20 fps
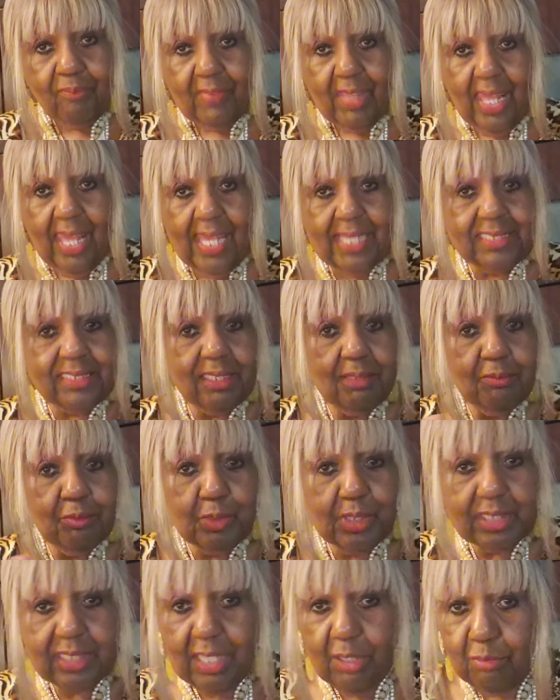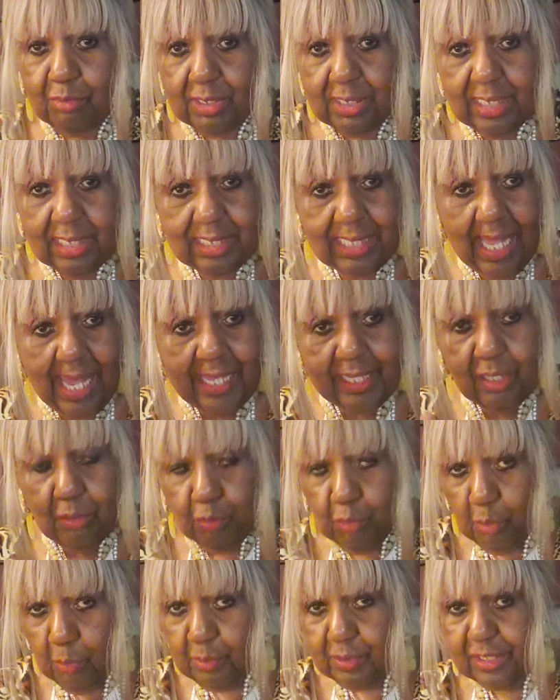ask them what they really like and
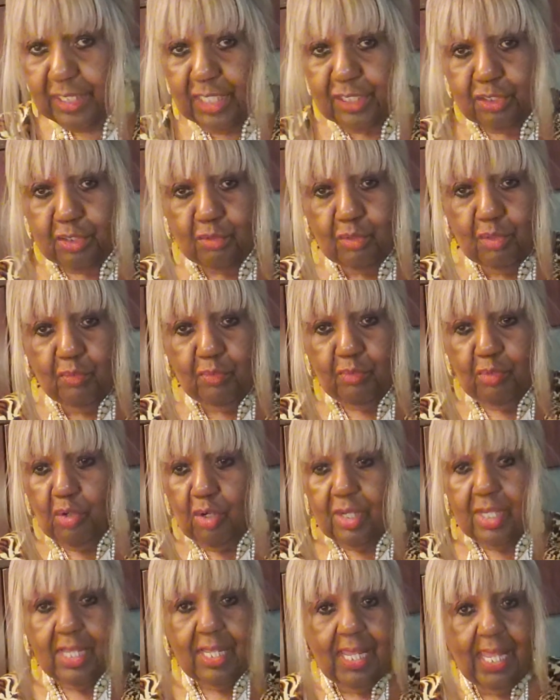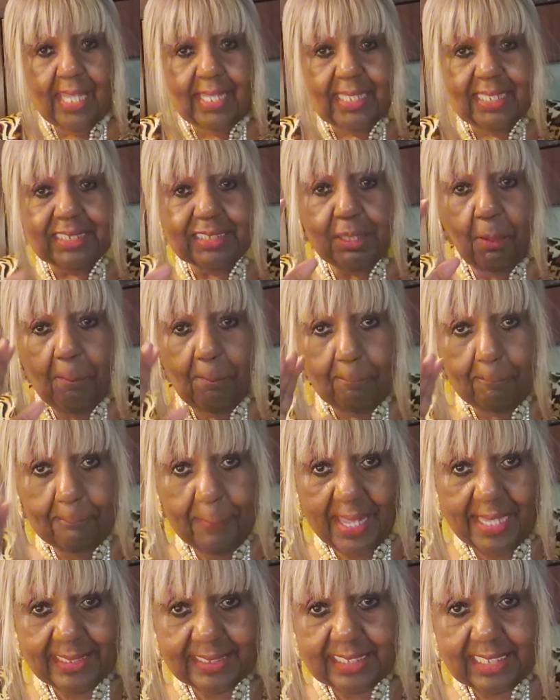what would they do it for, and get some
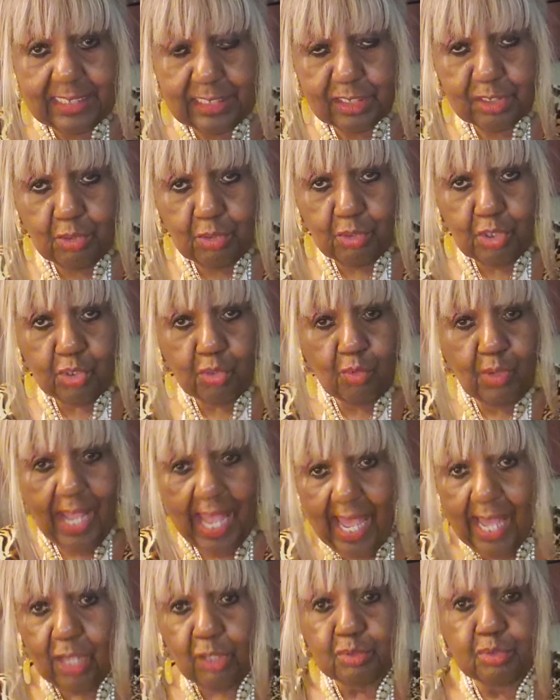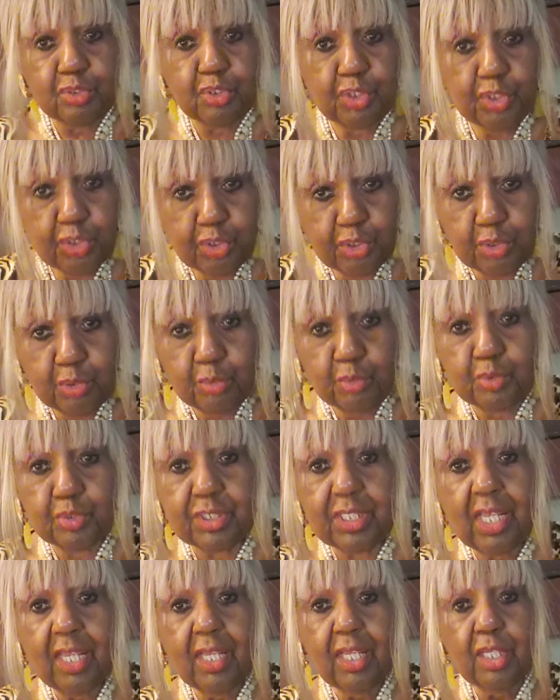basics going on how to
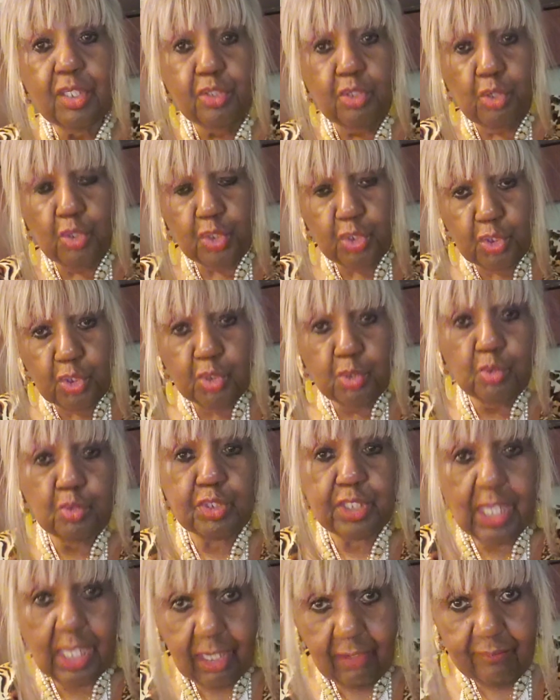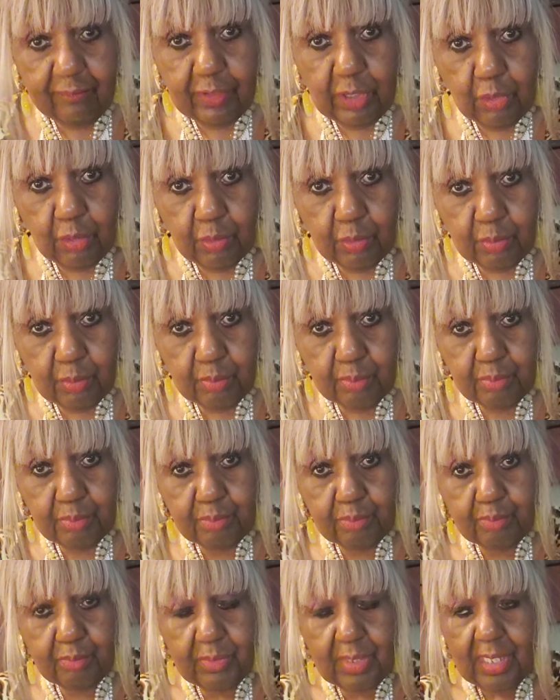use your new telephone,
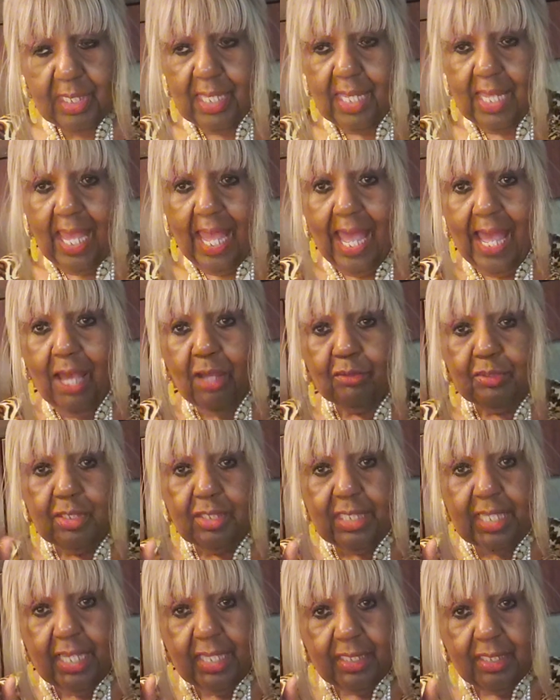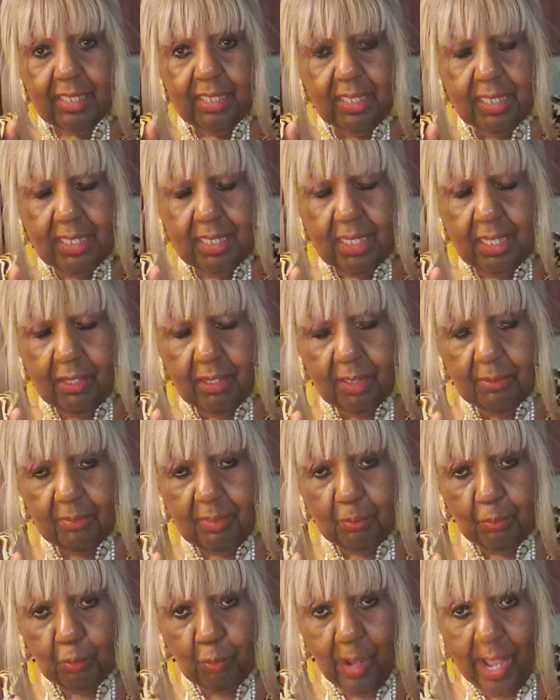how to get
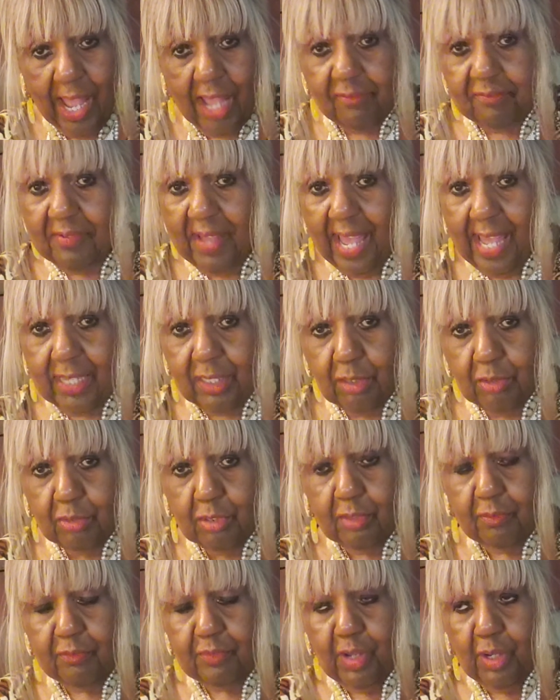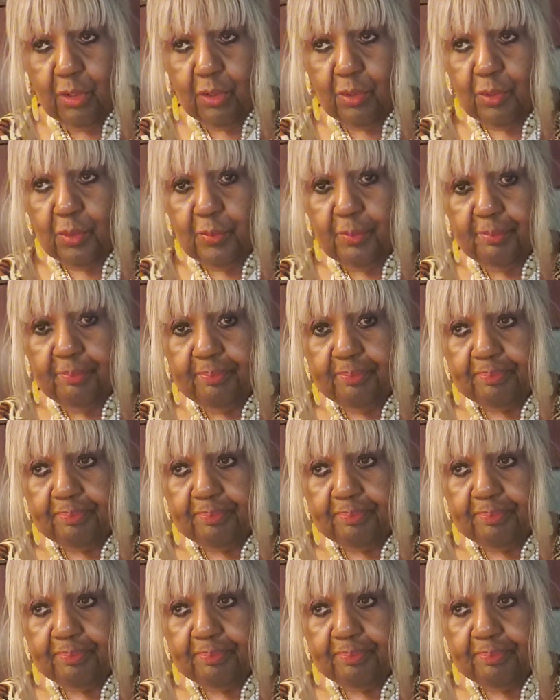Wi-Fi on the phone,